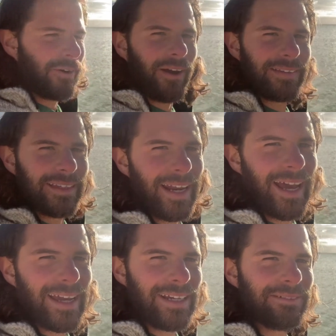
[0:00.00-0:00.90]
right,
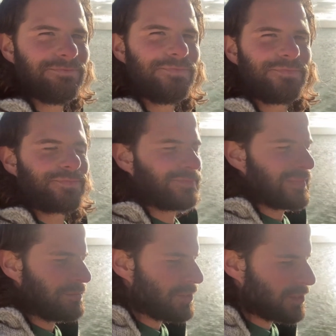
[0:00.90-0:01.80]
today
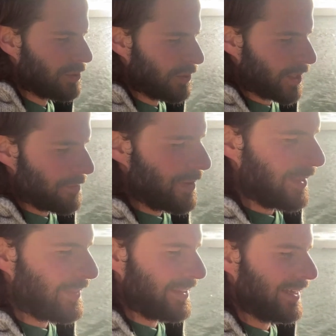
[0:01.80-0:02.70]
I was talking
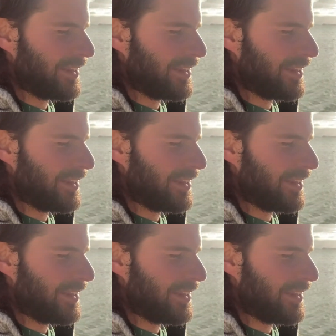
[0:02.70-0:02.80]
about the,